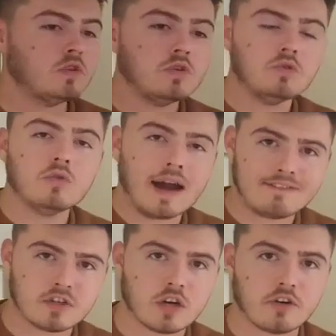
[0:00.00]
you
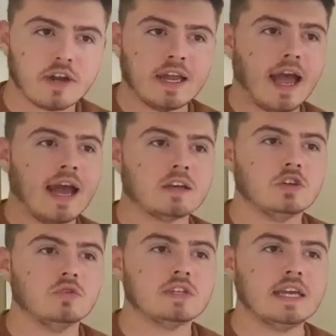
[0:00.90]
have diarrhea and
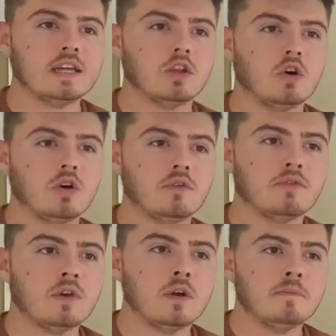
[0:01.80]
you see a lot of,
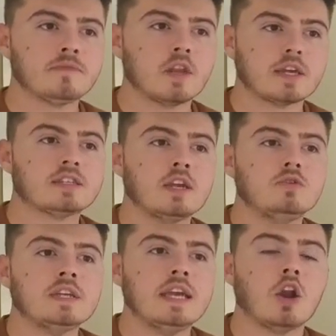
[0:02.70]
like say you
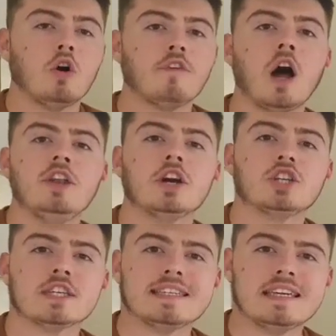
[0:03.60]
see a lot of
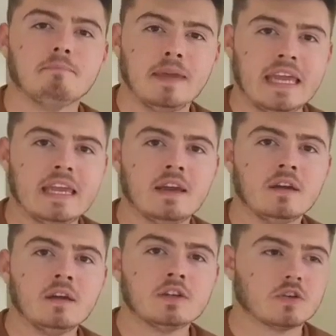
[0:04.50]
undigested meat.
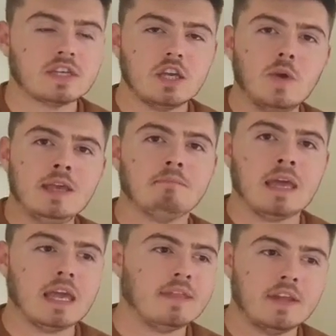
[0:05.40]
So say you eat
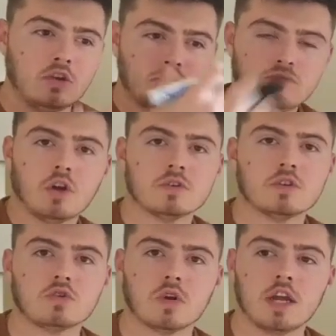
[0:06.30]
meat and then you go into
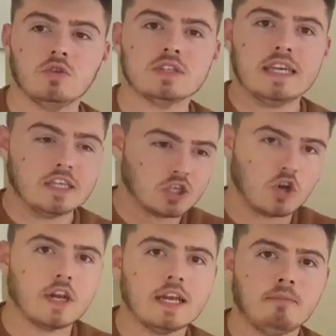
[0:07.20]
the toilet and you see
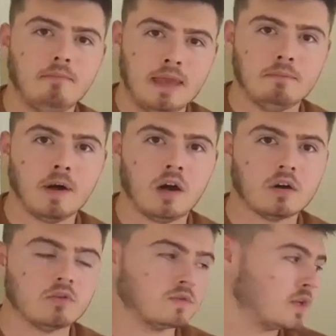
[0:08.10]
solid meat
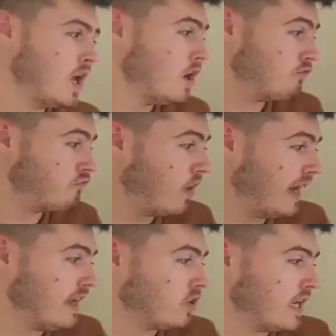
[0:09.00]
particles.
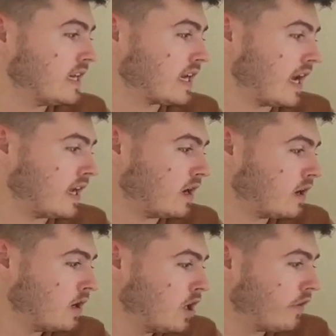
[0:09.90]
Really good
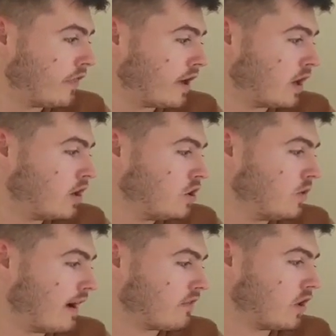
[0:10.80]
indicator that
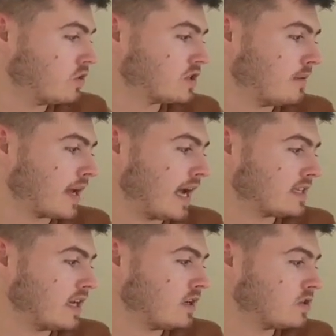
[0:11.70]
you have low stomach
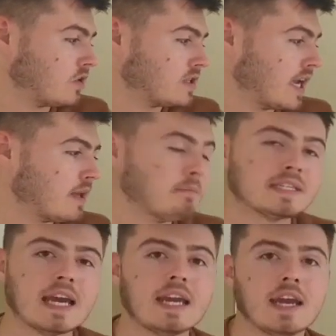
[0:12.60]
acid. So taking
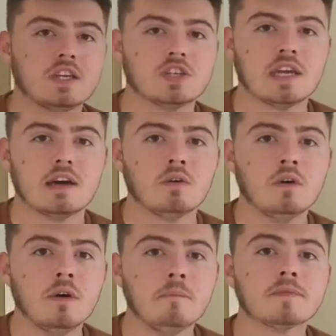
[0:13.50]
betaine HCL
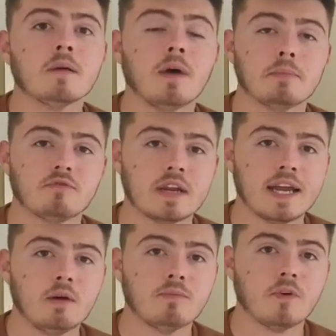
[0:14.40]
might be really
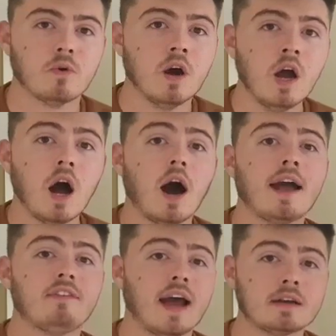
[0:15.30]
helpful. I
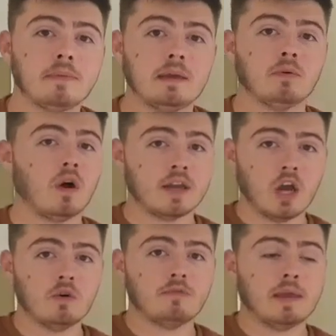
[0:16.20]
have had people, I
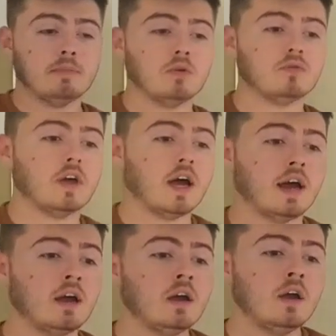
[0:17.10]
know of people
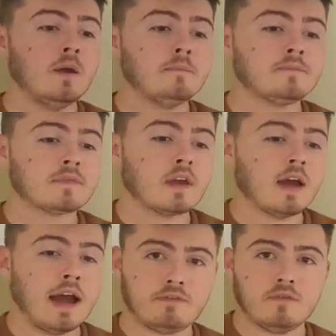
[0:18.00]
that
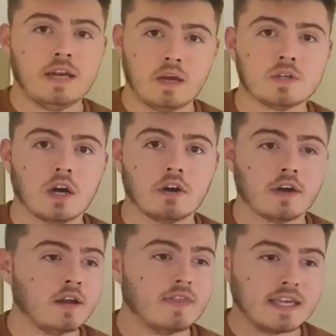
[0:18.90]
have liquid
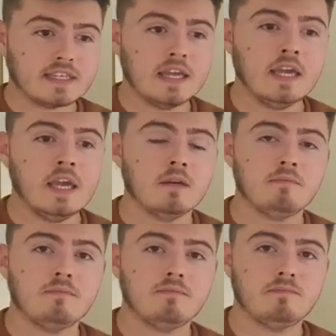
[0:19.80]
diarrhea. They see
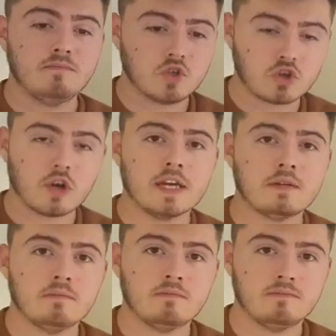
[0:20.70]
solid
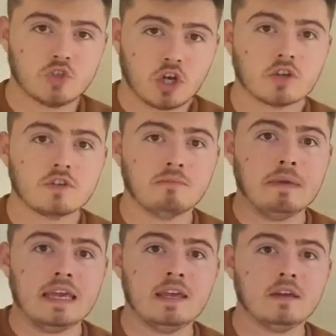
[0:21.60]
chunks of
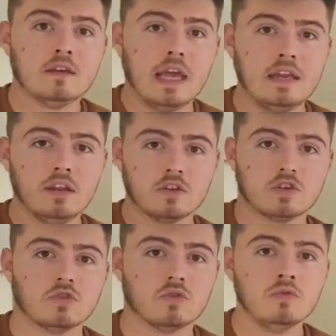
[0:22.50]
meat in the
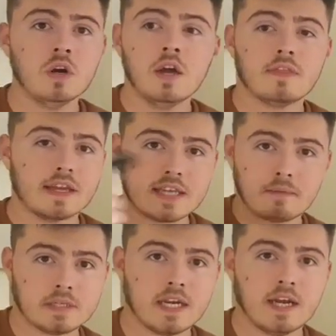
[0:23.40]
stool. They
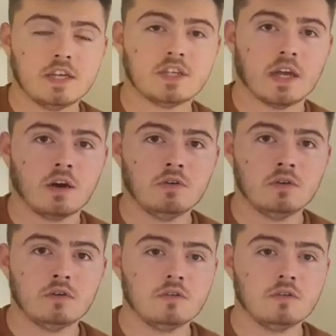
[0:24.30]
take betaine HCL,